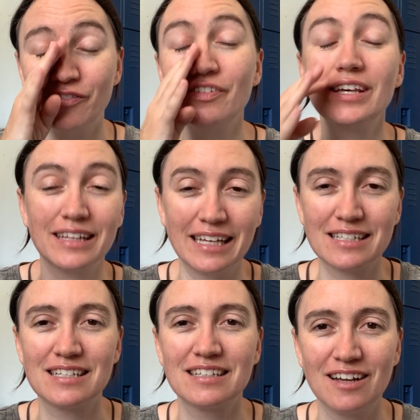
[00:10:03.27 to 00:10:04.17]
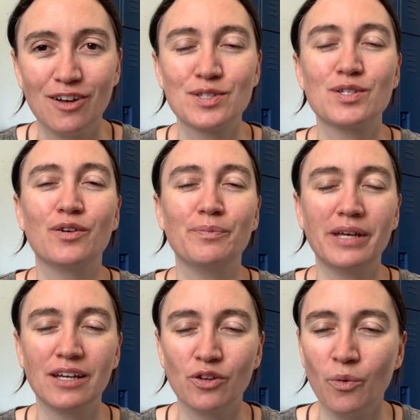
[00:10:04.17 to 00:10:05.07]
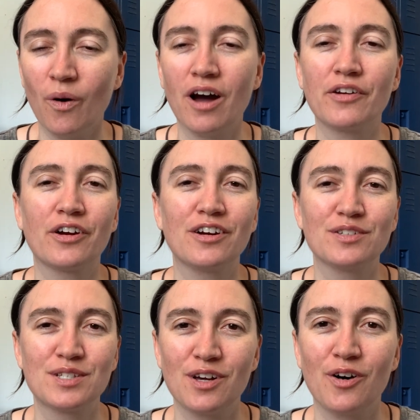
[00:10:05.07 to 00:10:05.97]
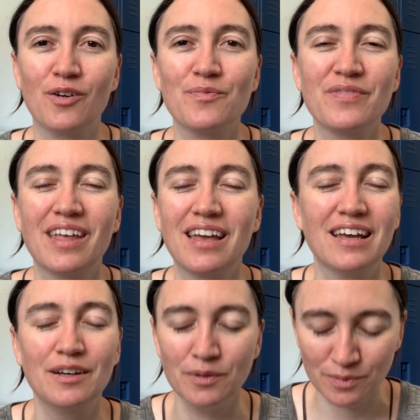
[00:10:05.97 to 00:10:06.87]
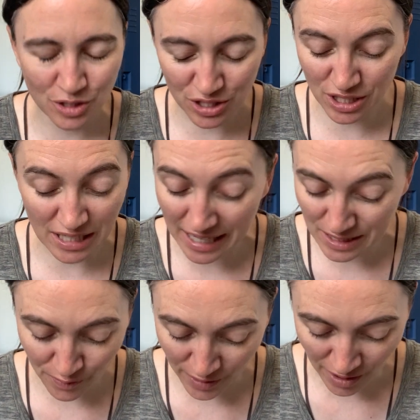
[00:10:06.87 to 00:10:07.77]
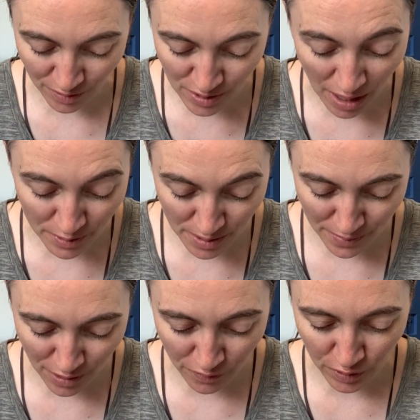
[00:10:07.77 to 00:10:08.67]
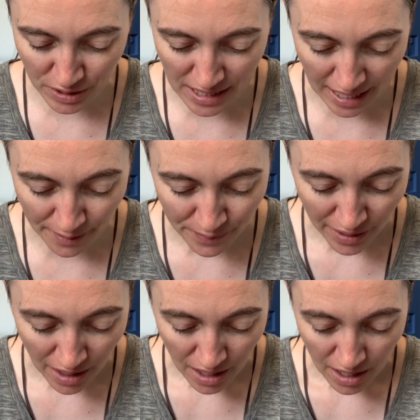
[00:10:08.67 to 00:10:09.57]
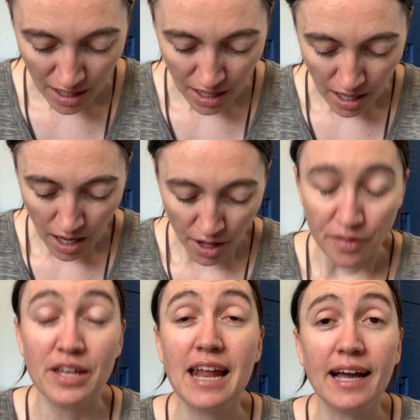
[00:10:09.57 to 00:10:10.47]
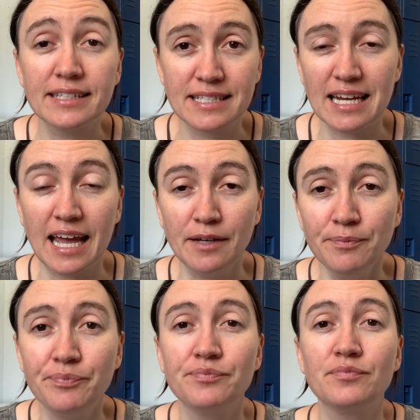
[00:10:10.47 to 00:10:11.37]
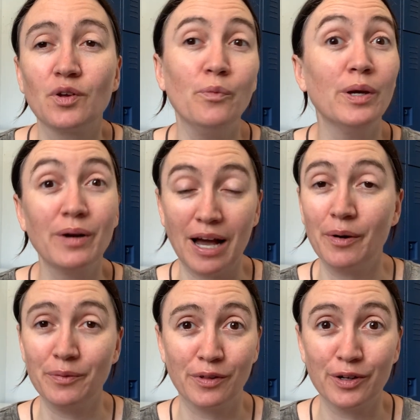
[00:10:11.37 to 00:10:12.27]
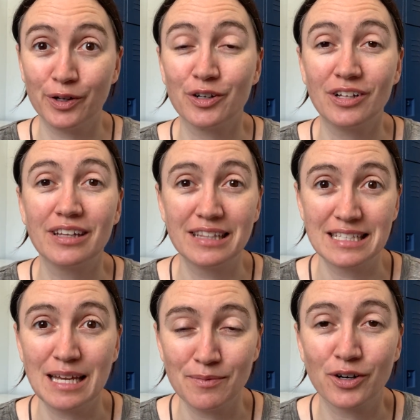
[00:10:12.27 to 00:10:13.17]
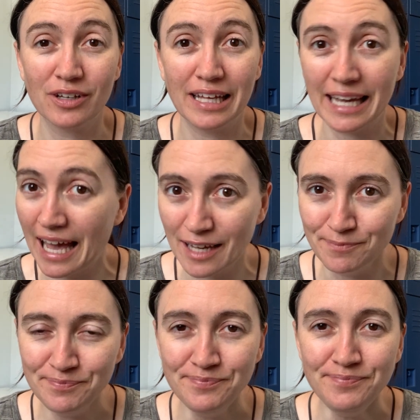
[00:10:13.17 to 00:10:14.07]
feel it. Also, it being in the water, so just a nice feel. So that was a beautiful day. The next day, I went with the same girl again.